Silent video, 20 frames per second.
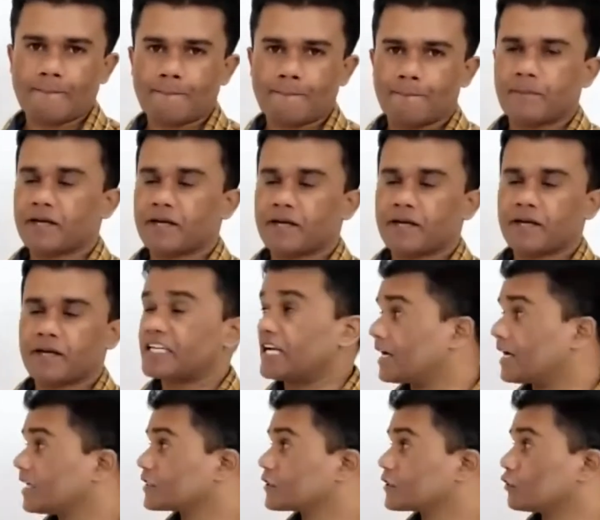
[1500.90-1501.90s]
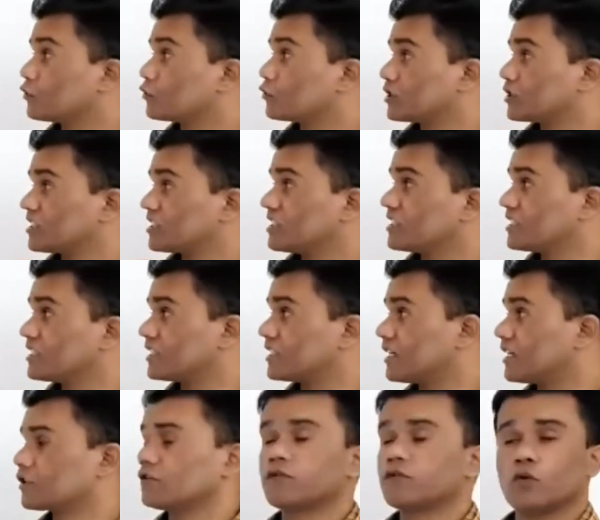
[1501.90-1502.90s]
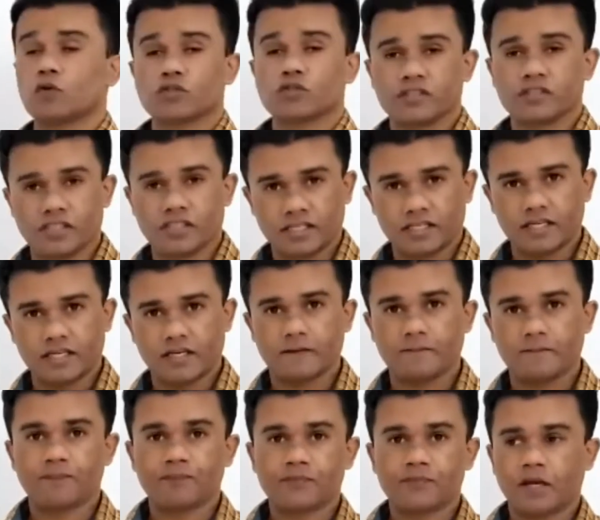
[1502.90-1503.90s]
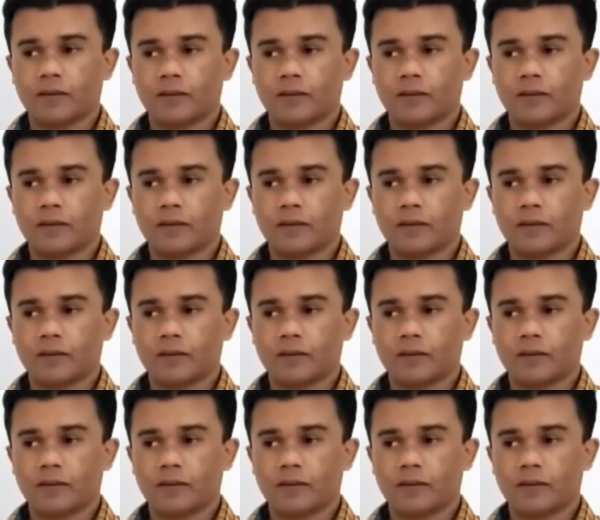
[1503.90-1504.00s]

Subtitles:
But in ideal solution, since attractive forces are there, I mean,